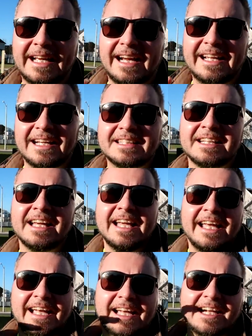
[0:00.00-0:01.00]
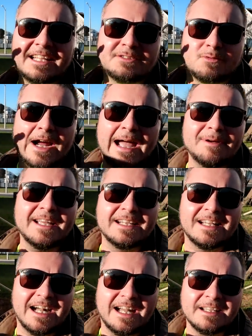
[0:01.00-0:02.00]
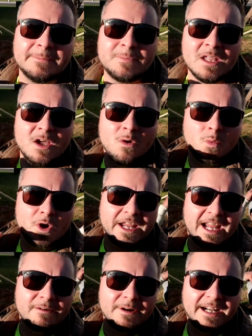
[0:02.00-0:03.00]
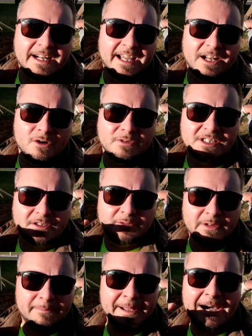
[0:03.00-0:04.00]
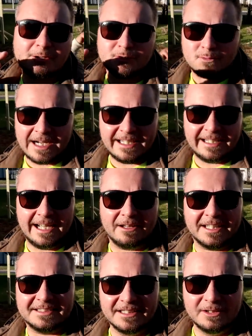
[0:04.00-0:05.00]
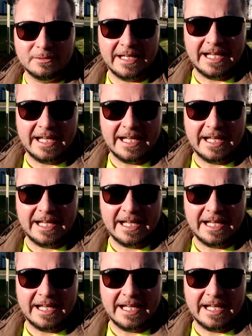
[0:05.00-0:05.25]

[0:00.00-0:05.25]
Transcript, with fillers: that is Rabbit and I, we're getting ready to head over to the flip house right now. That's the new